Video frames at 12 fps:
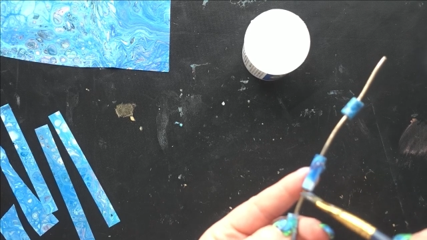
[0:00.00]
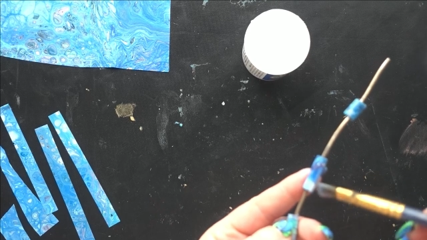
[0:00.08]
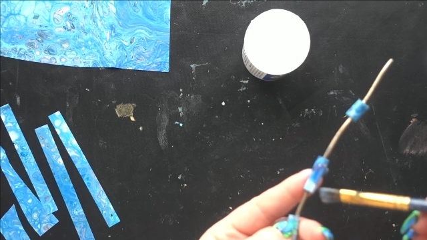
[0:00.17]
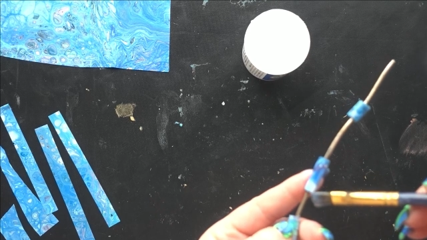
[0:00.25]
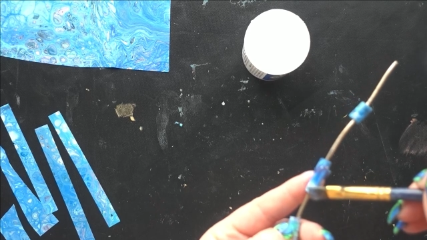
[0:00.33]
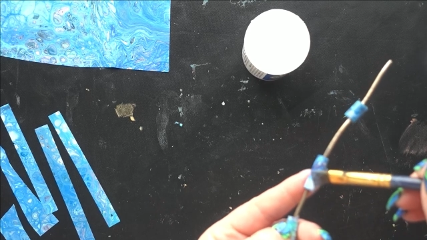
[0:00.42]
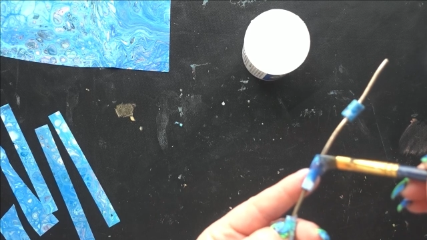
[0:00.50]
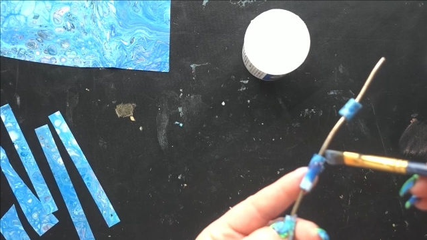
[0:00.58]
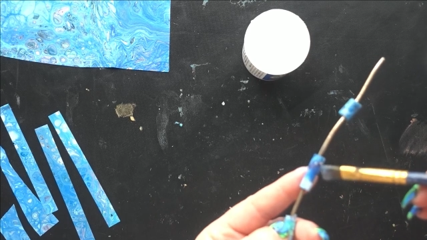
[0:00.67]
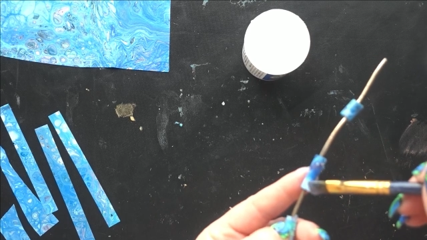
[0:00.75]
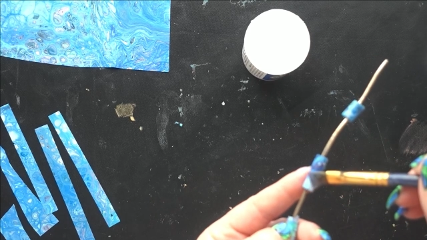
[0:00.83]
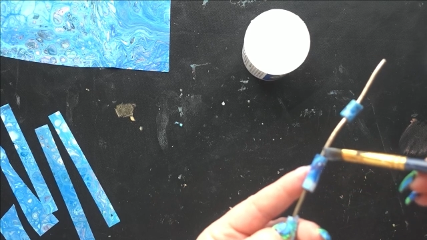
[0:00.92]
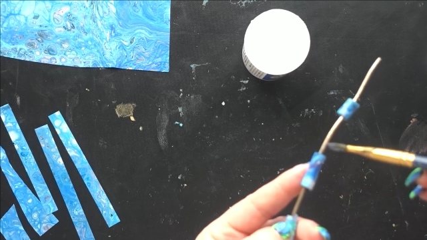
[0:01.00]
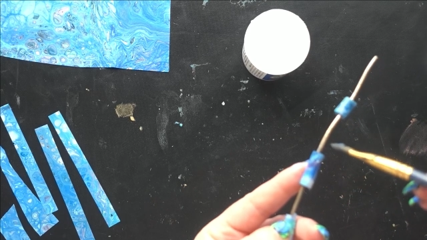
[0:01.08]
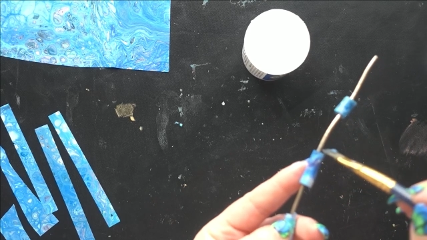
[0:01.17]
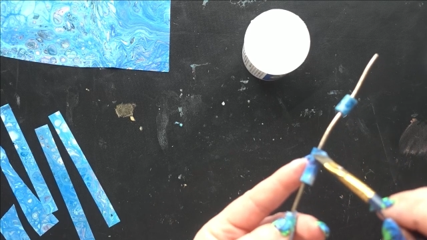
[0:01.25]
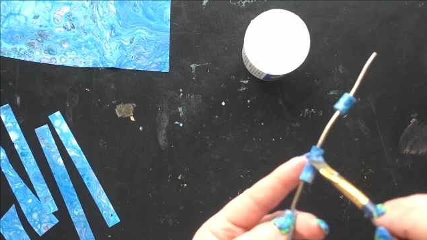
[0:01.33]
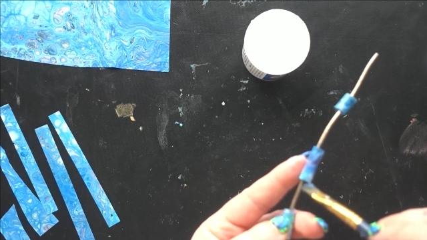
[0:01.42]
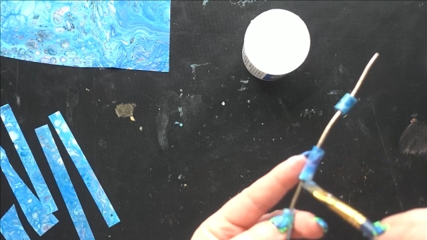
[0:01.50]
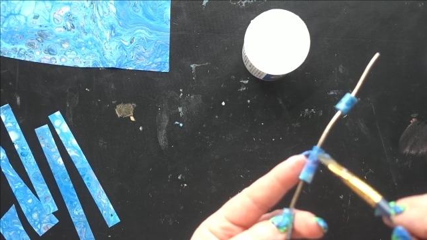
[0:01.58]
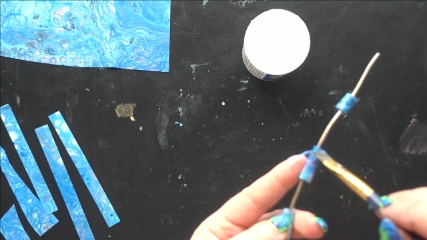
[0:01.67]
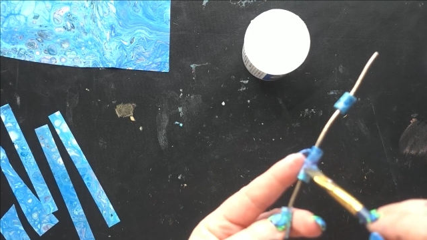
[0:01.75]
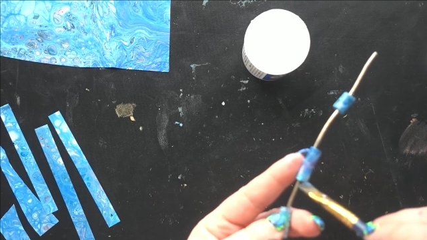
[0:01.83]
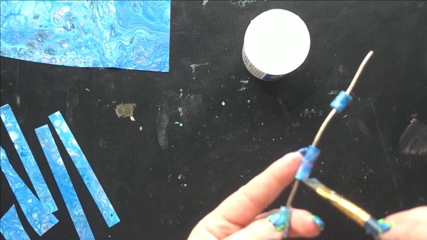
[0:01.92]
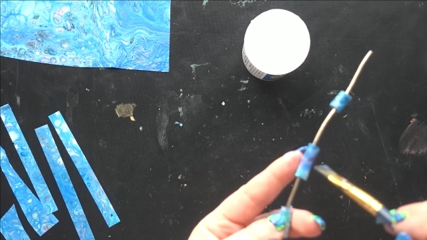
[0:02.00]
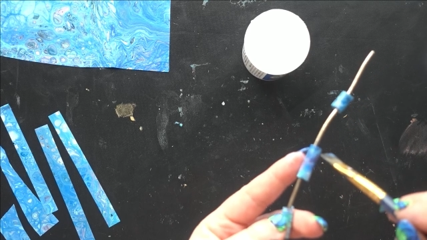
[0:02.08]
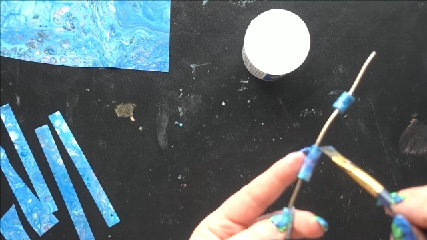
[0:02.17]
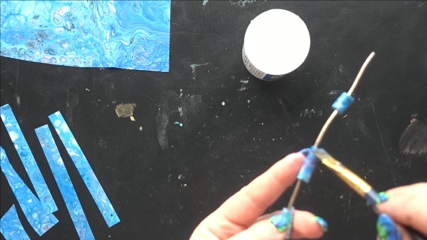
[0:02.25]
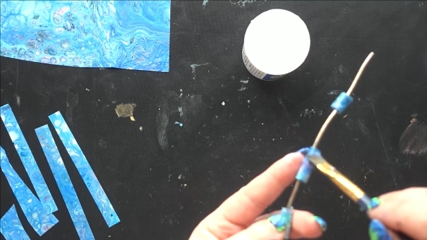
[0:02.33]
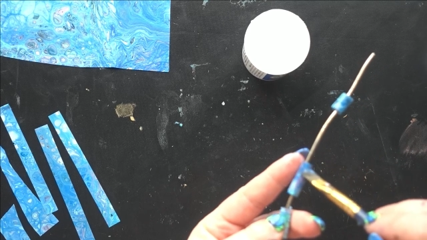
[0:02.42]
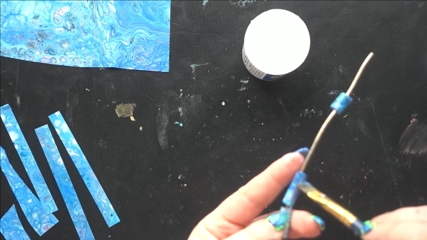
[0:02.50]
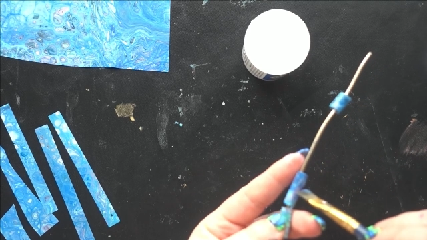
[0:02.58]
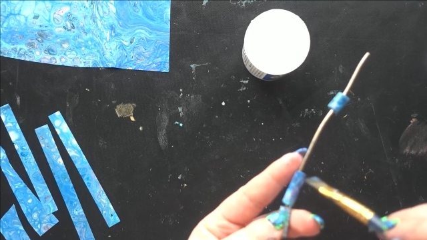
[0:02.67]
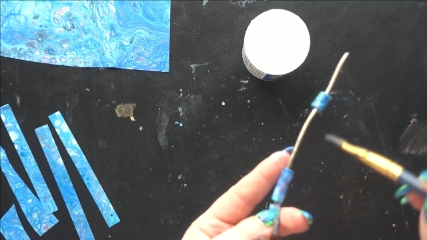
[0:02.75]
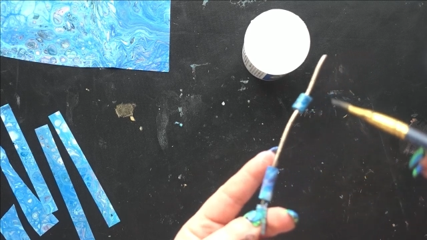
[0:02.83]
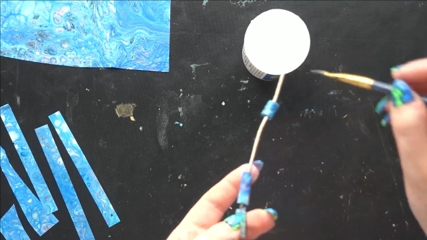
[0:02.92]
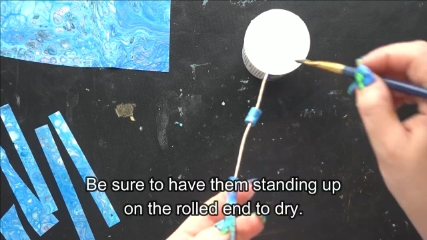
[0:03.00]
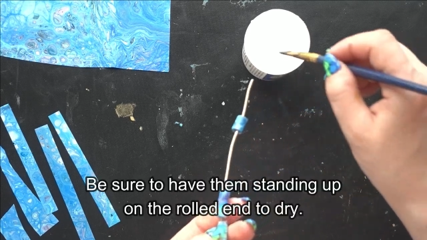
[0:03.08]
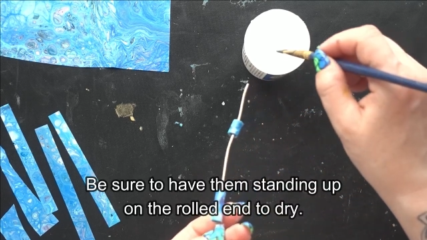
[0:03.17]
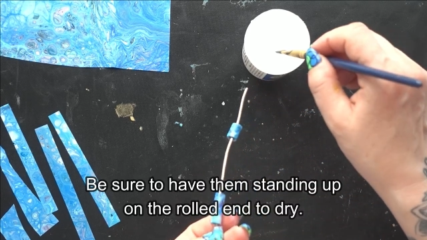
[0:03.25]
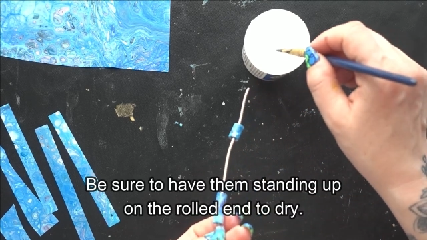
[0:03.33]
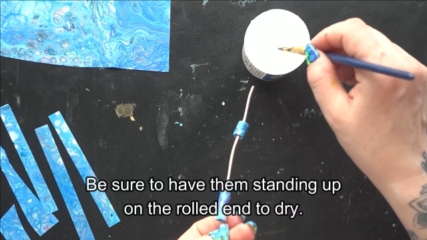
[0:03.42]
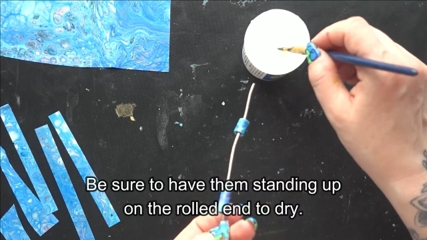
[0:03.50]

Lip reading: (no speaker visible)